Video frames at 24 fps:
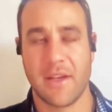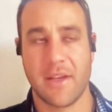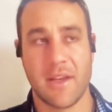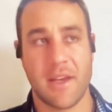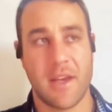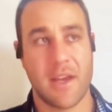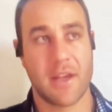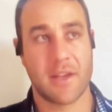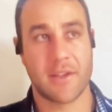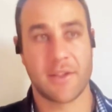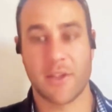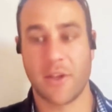
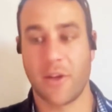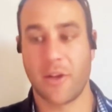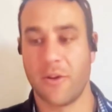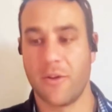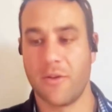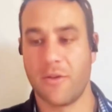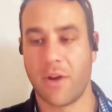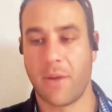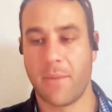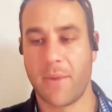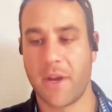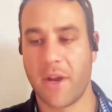Yeah,
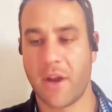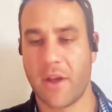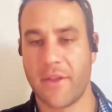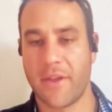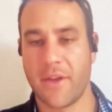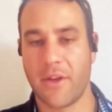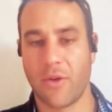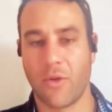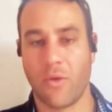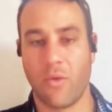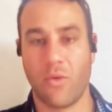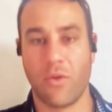so, I
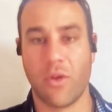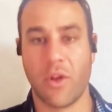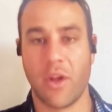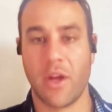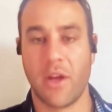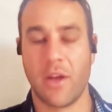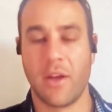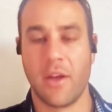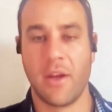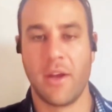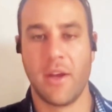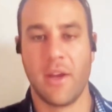think all
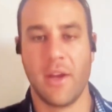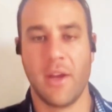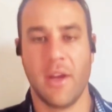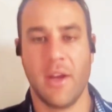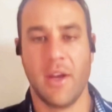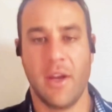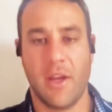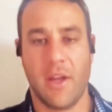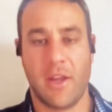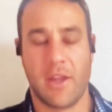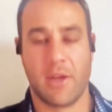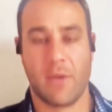
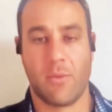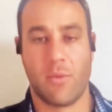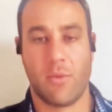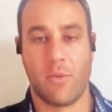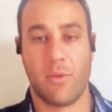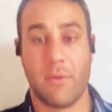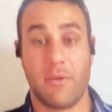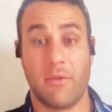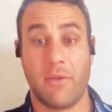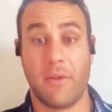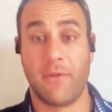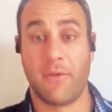the
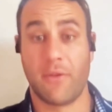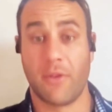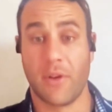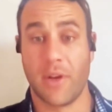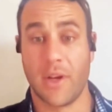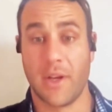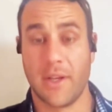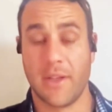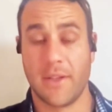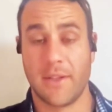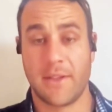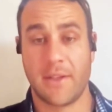women
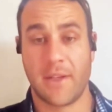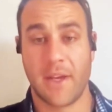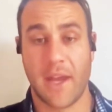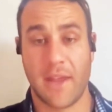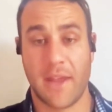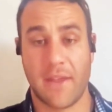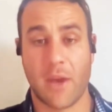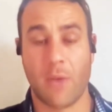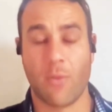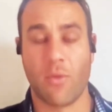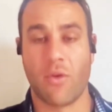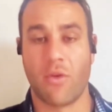referees
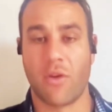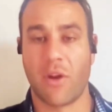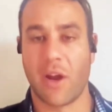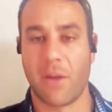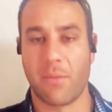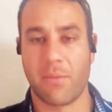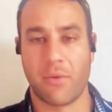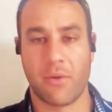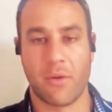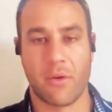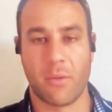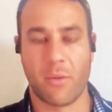at that World
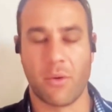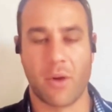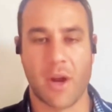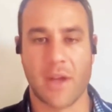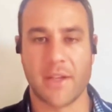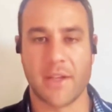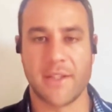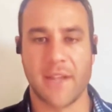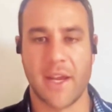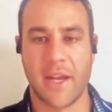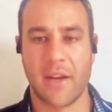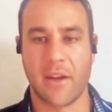Cup were
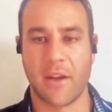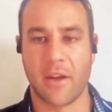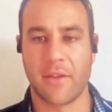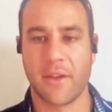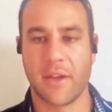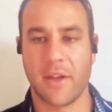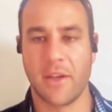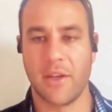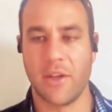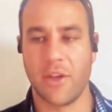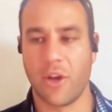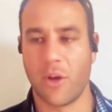outstanding. I
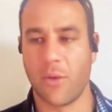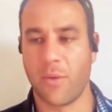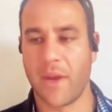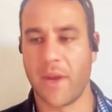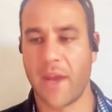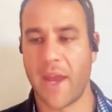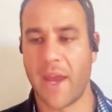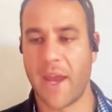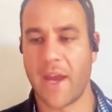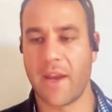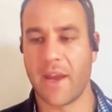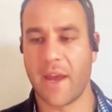think,
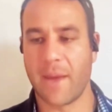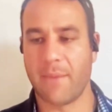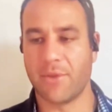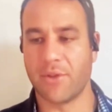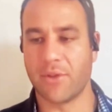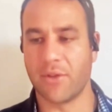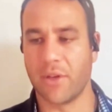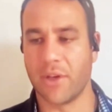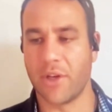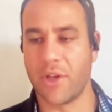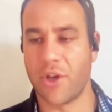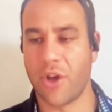we had
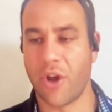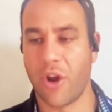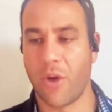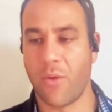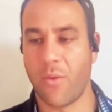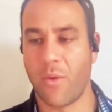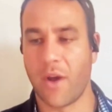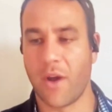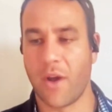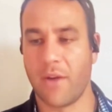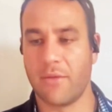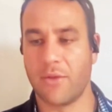absolutely no
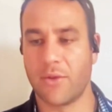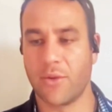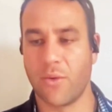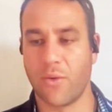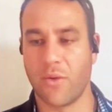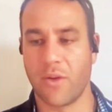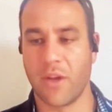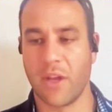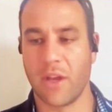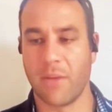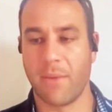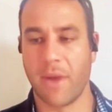one
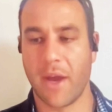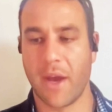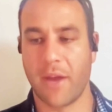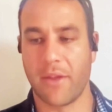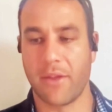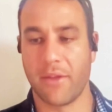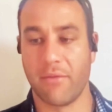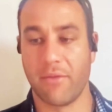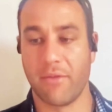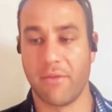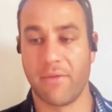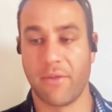talking
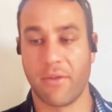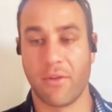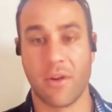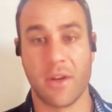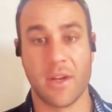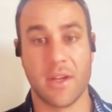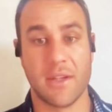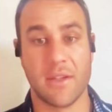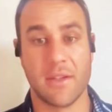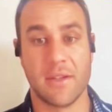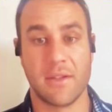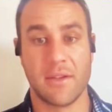about the
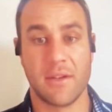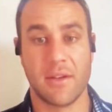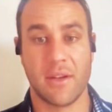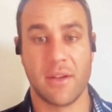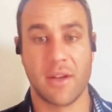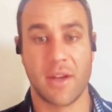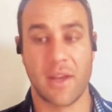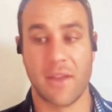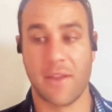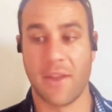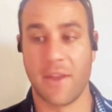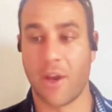referees
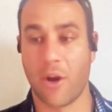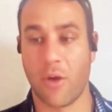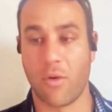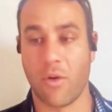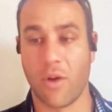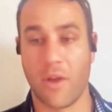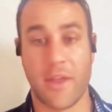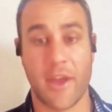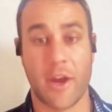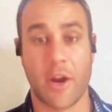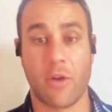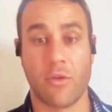in that whole
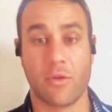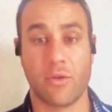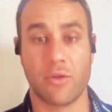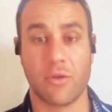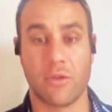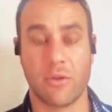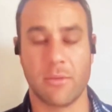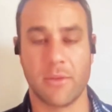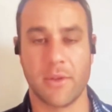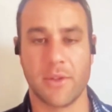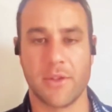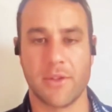
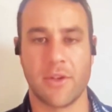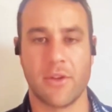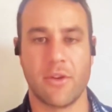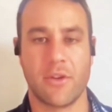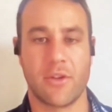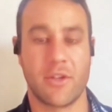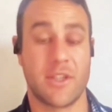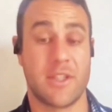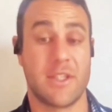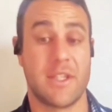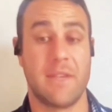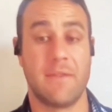tournament. So
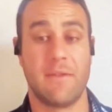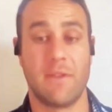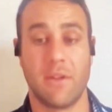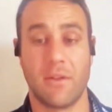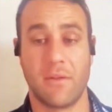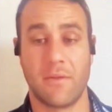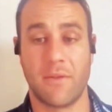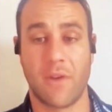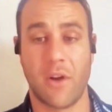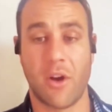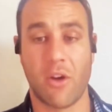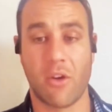not just even in
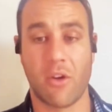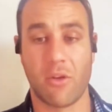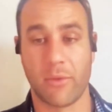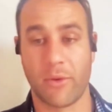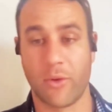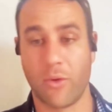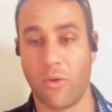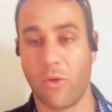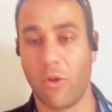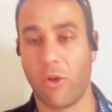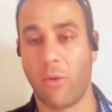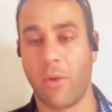the final,
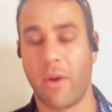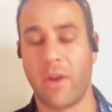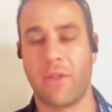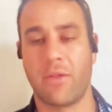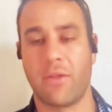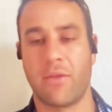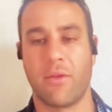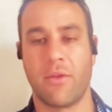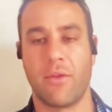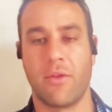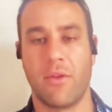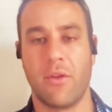but all the way
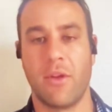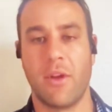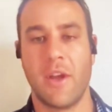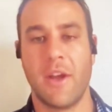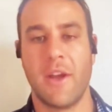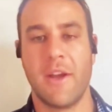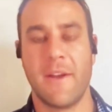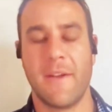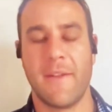through